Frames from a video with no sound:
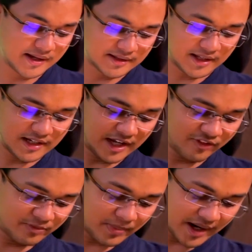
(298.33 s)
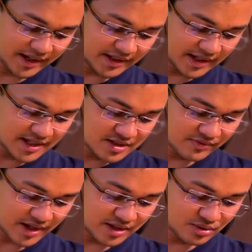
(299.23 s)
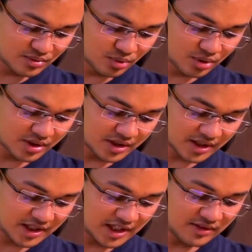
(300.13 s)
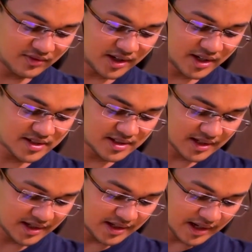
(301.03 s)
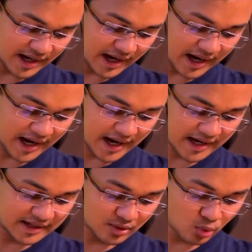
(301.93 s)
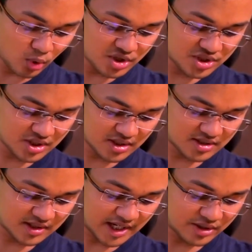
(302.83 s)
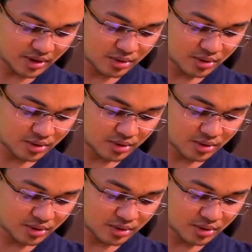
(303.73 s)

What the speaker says: The left part is where you note the keywords and questions that you are